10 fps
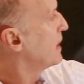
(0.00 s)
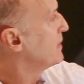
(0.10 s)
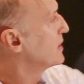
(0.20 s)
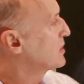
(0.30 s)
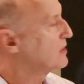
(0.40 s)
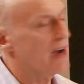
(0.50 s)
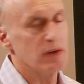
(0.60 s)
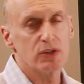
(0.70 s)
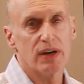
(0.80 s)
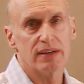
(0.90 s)
and this is how
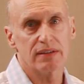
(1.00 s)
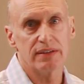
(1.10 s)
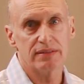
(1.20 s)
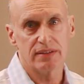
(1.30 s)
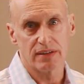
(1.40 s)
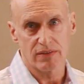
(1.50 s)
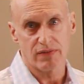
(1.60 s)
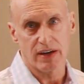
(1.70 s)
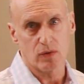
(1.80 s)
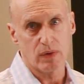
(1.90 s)
it translates into the
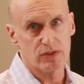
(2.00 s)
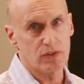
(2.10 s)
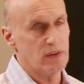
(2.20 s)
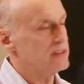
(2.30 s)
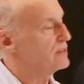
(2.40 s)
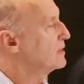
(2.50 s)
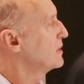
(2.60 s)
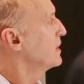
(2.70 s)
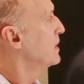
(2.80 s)
final restoration.